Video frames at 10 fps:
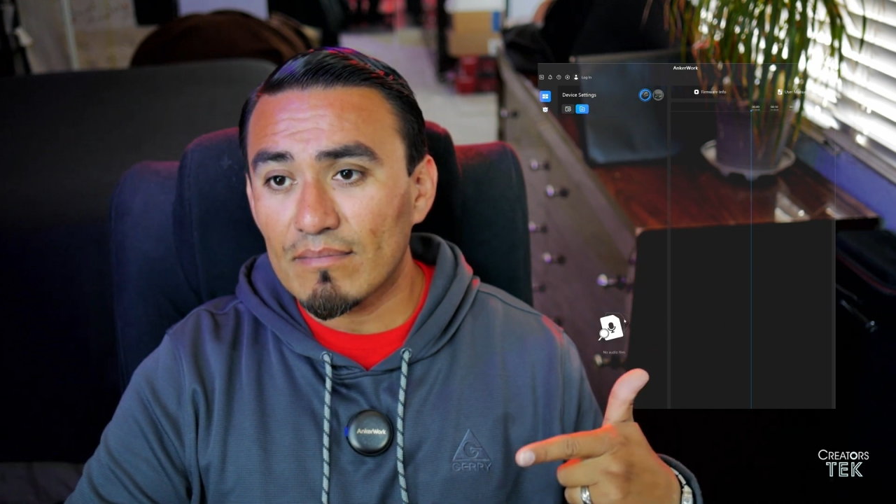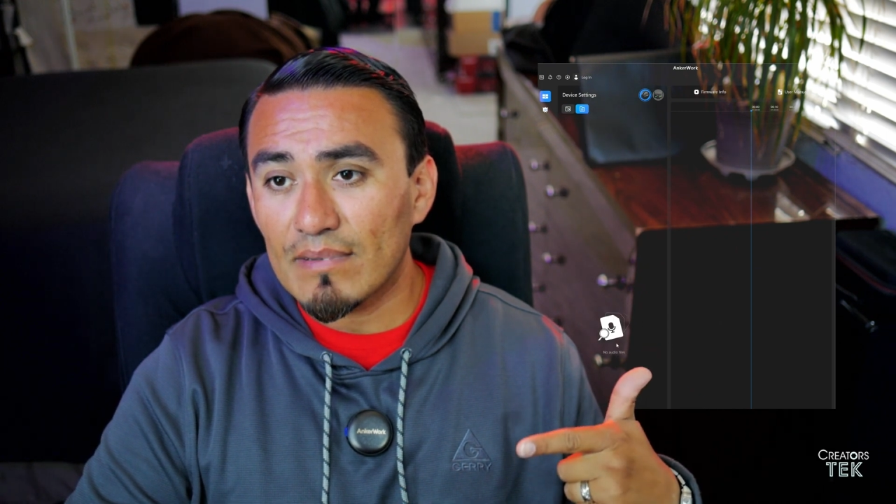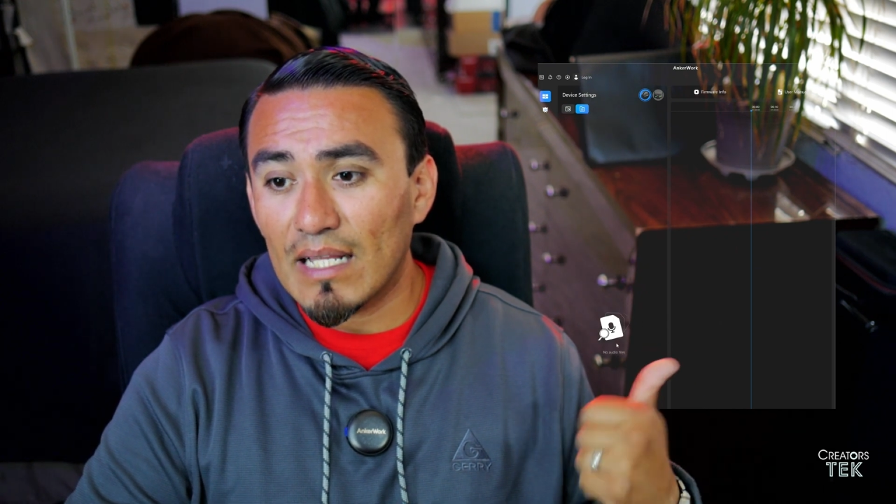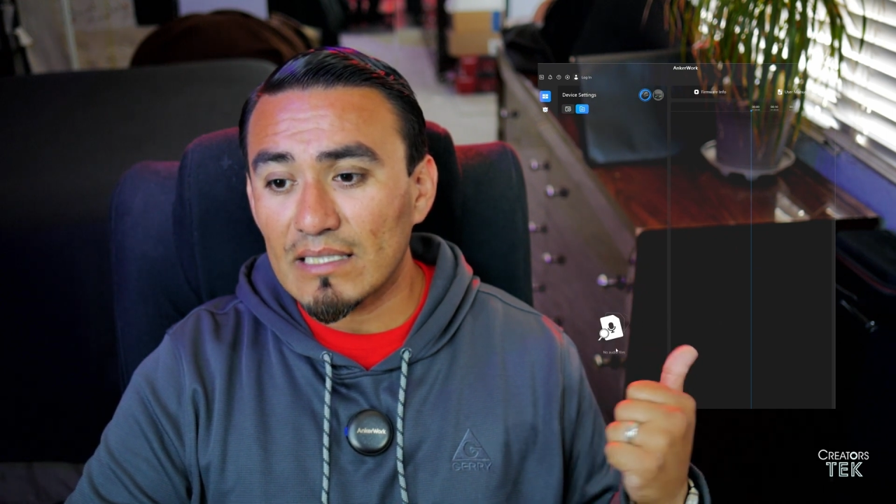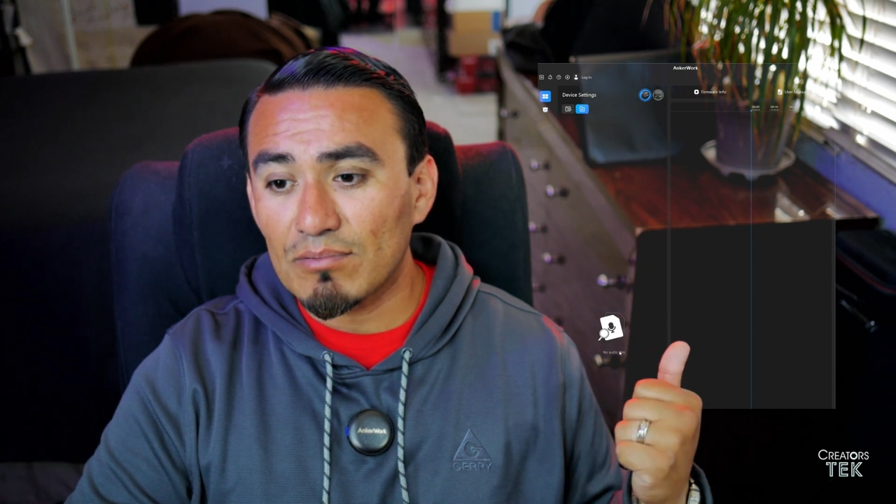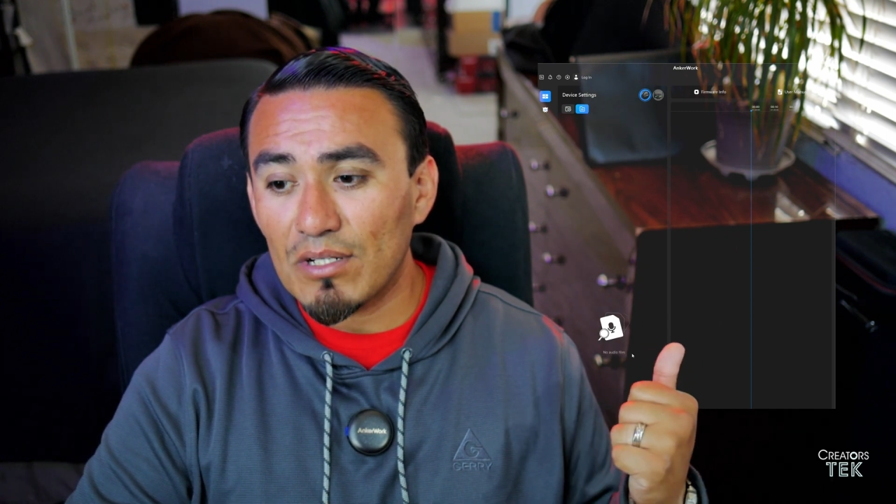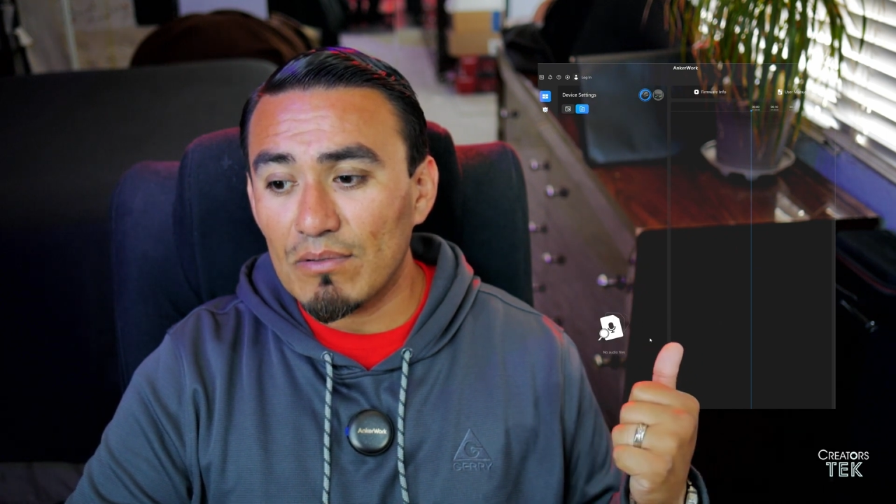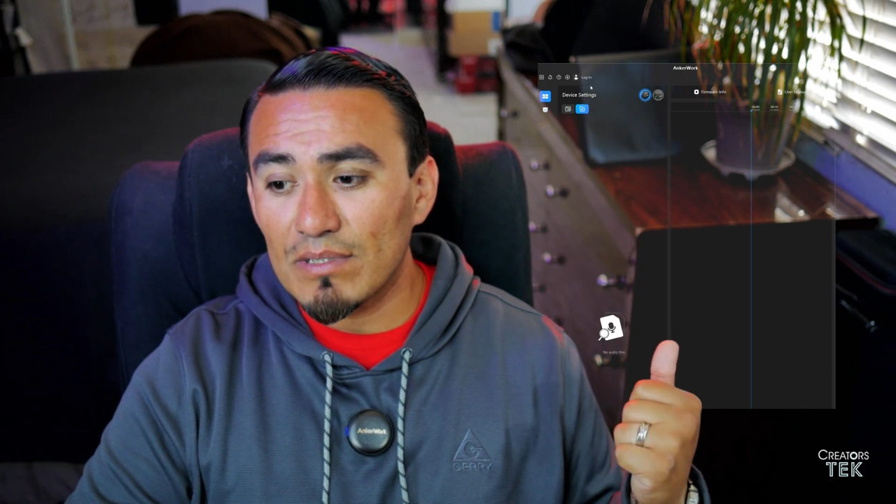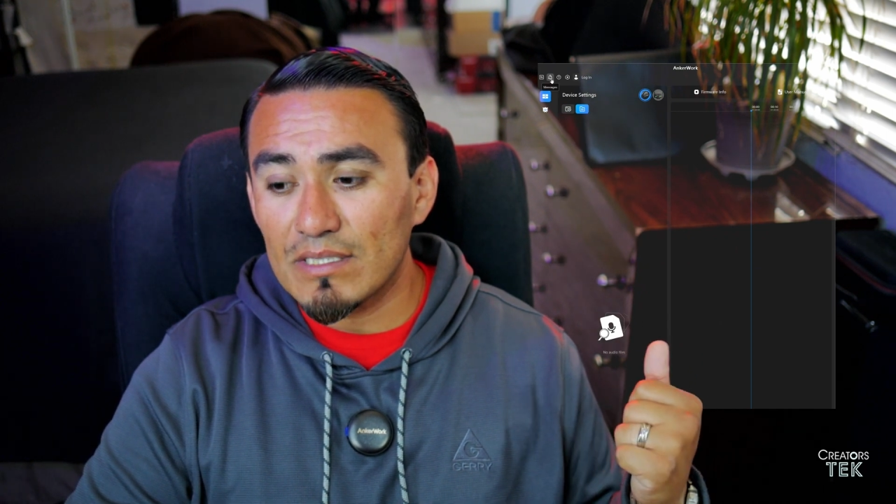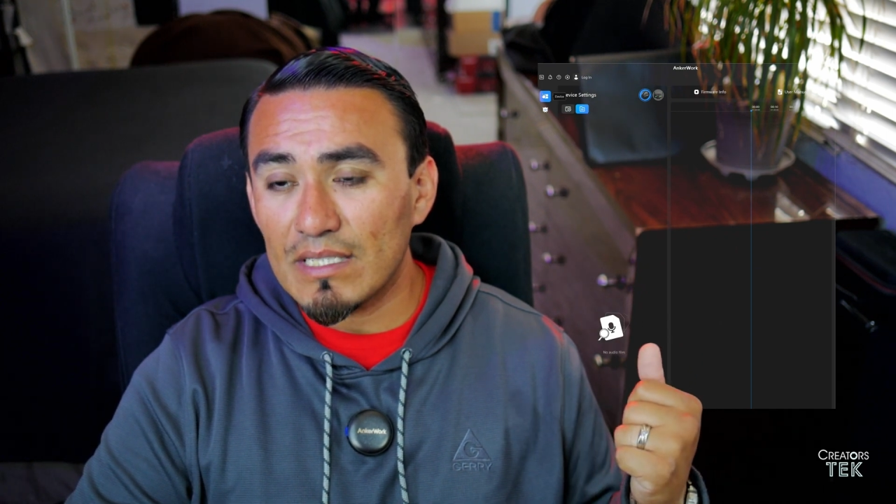that's where you
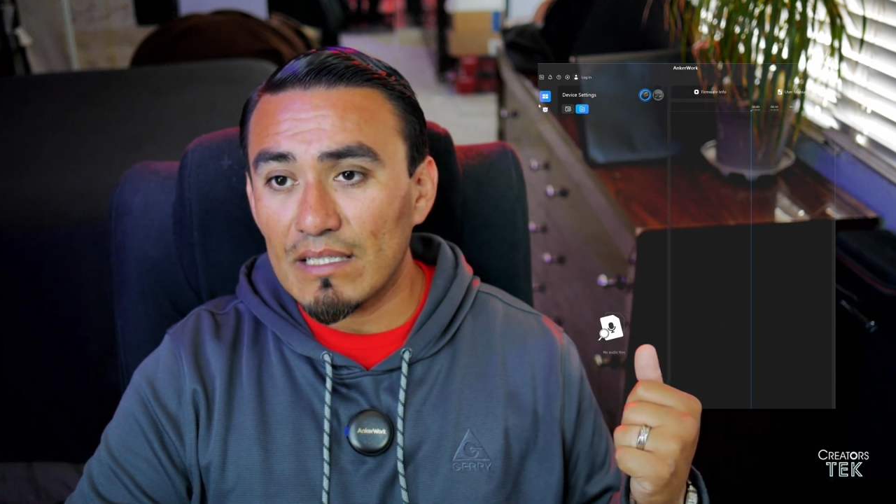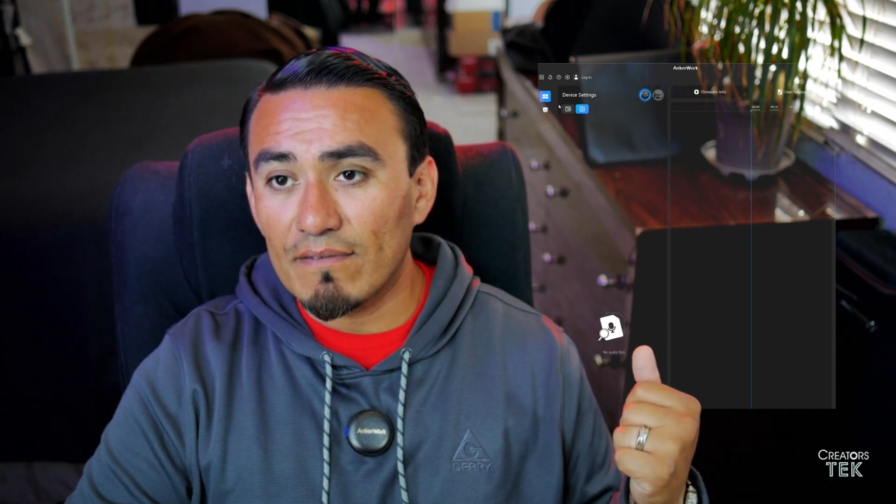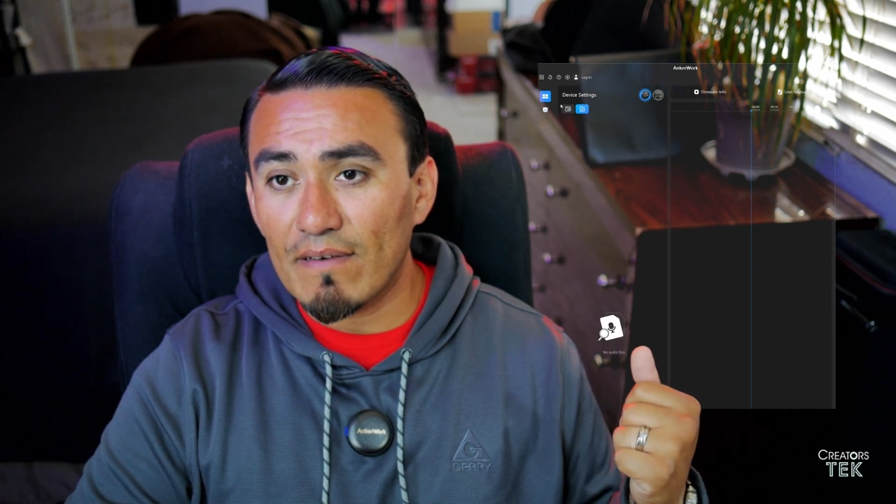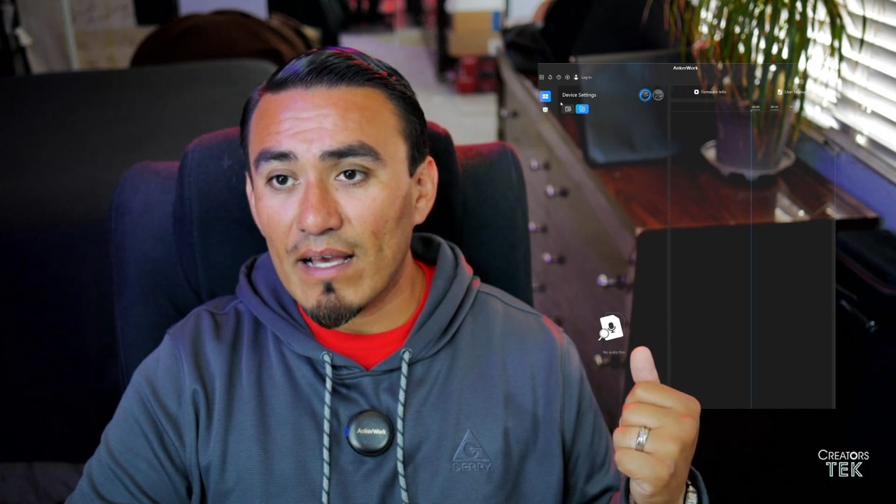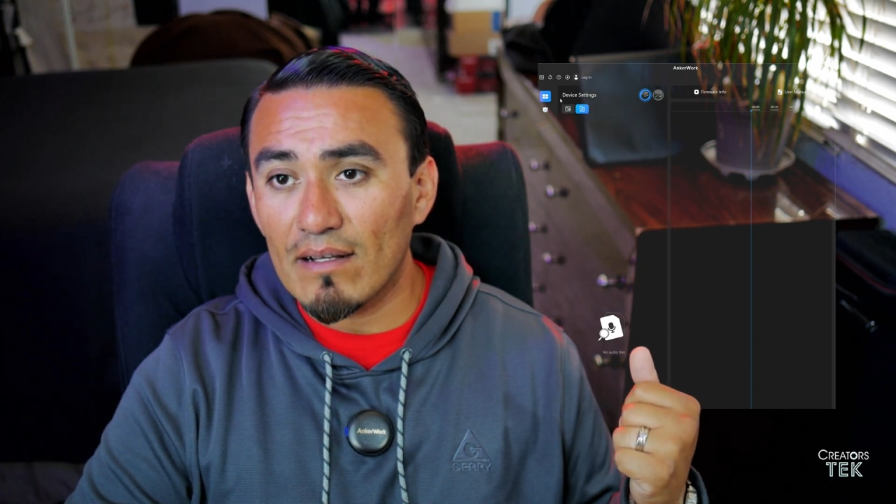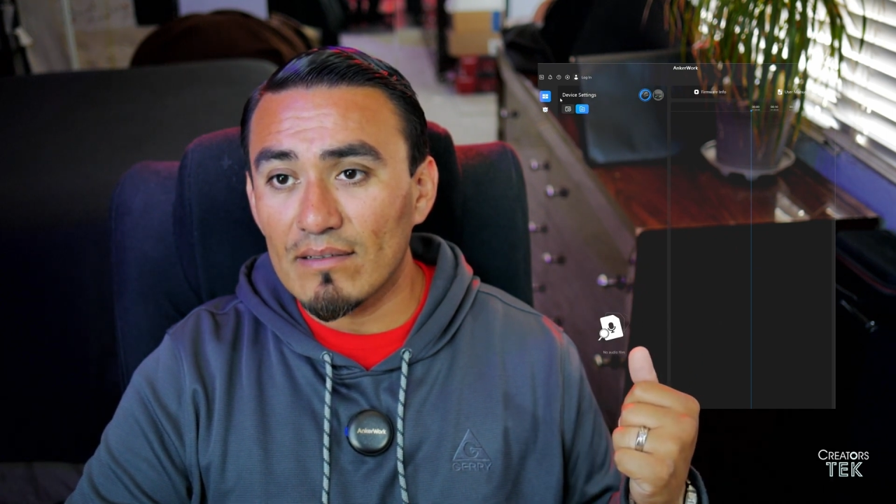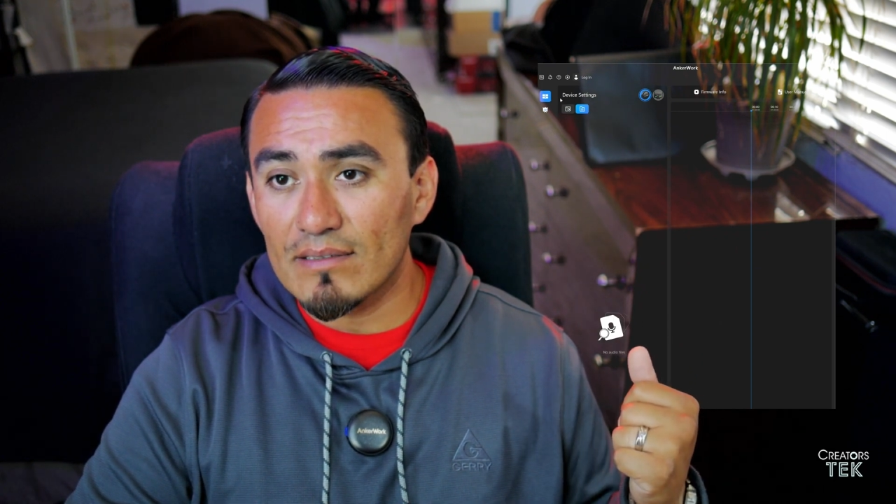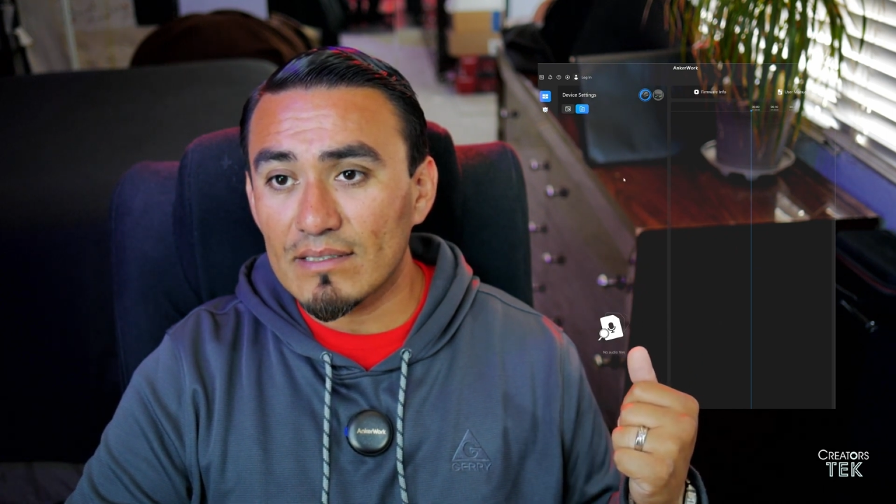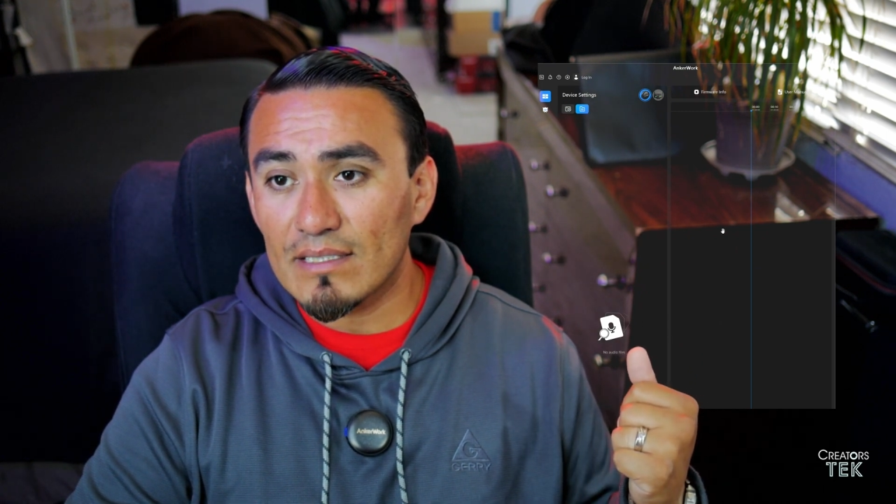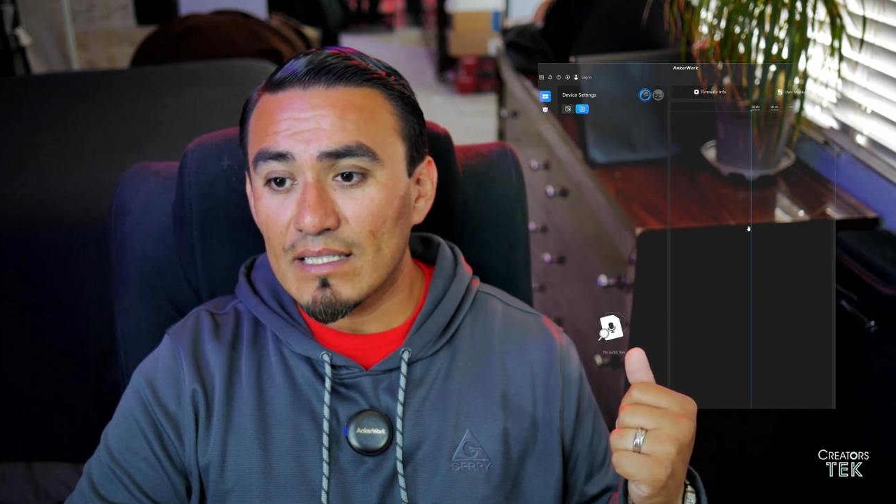would see the files